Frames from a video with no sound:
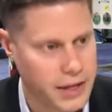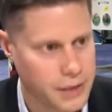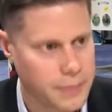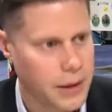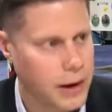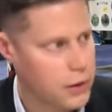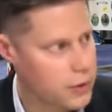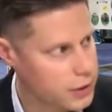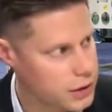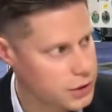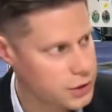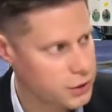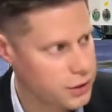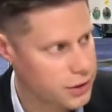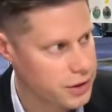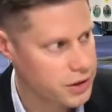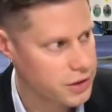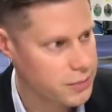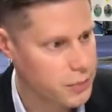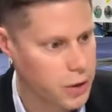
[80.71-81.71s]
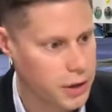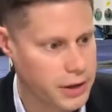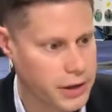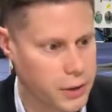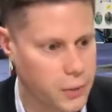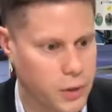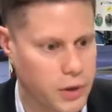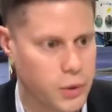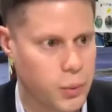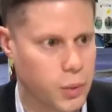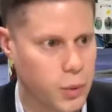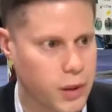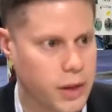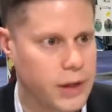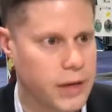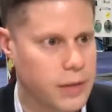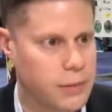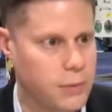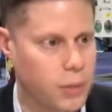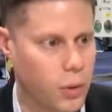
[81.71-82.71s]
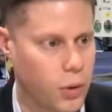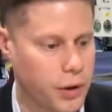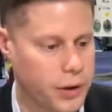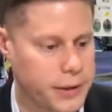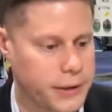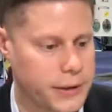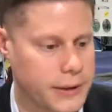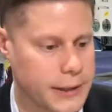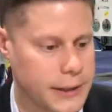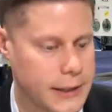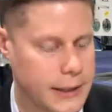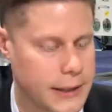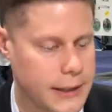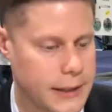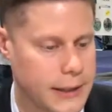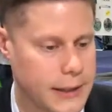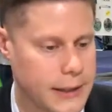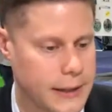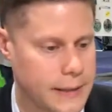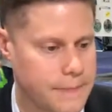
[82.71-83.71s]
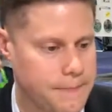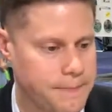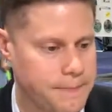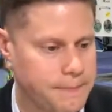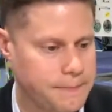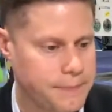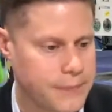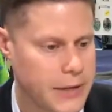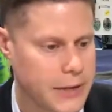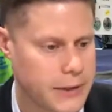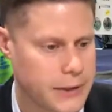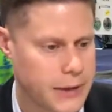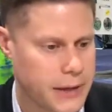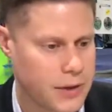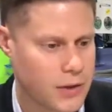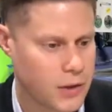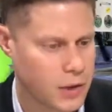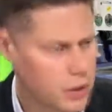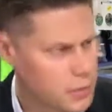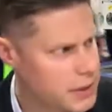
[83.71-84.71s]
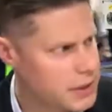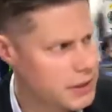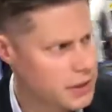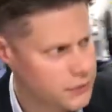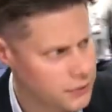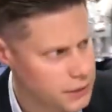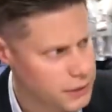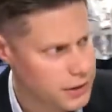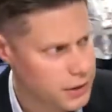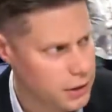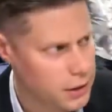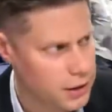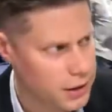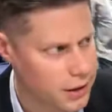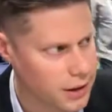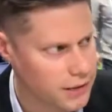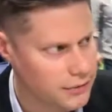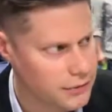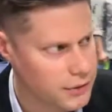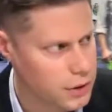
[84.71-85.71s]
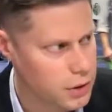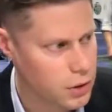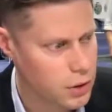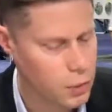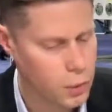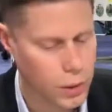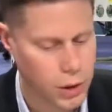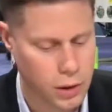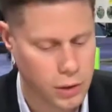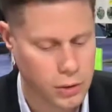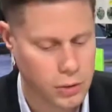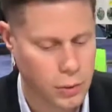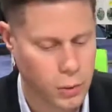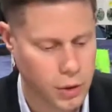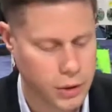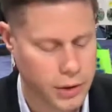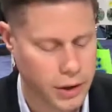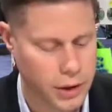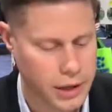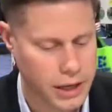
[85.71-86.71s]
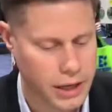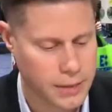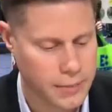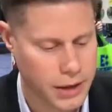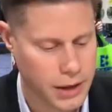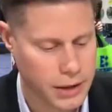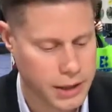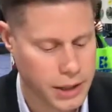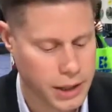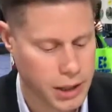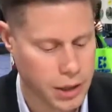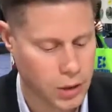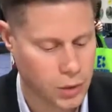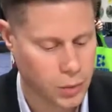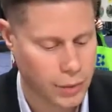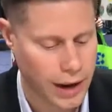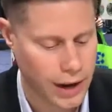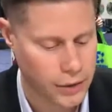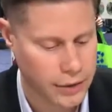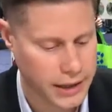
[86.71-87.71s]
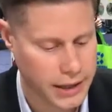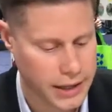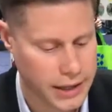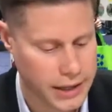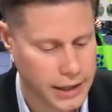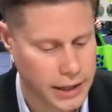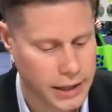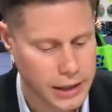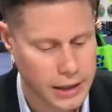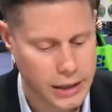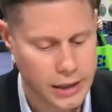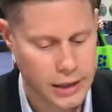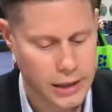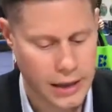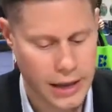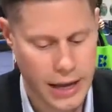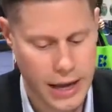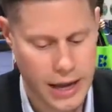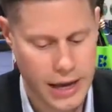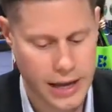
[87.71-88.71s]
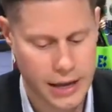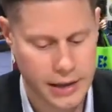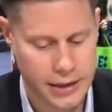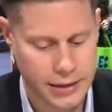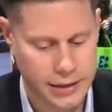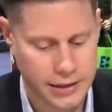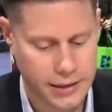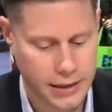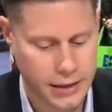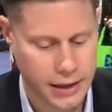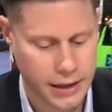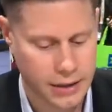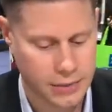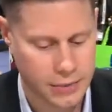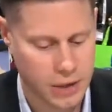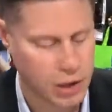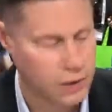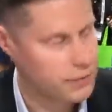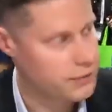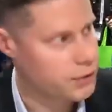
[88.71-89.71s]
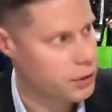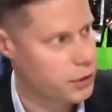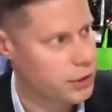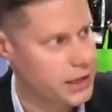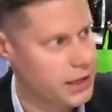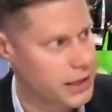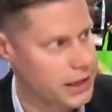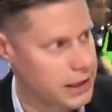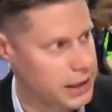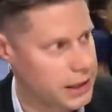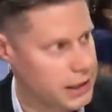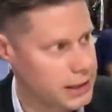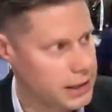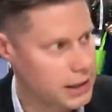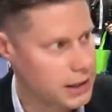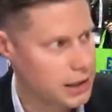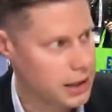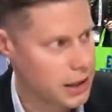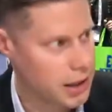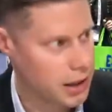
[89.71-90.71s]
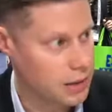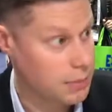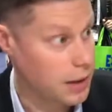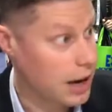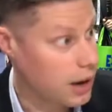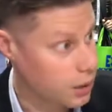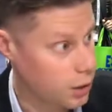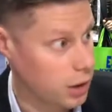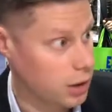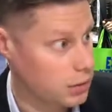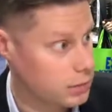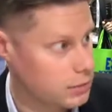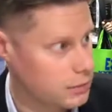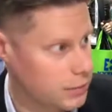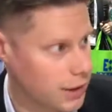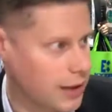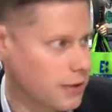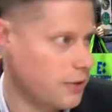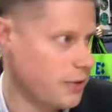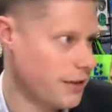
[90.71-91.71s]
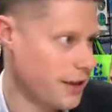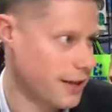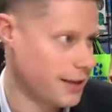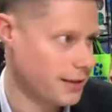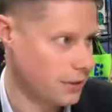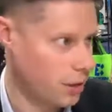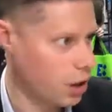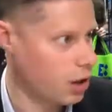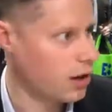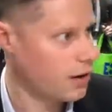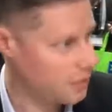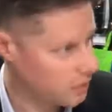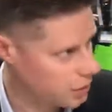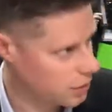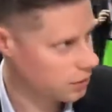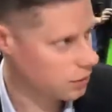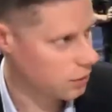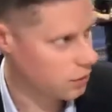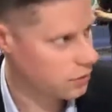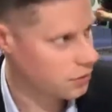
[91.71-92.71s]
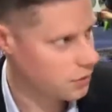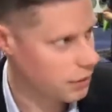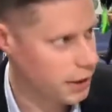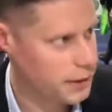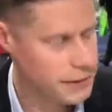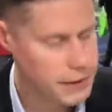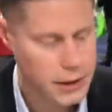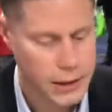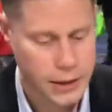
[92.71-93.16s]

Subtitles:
the power electronics market, what's really important, it's a little bit different than RF. We're talking about here routing and converting power rather than RF signals, right?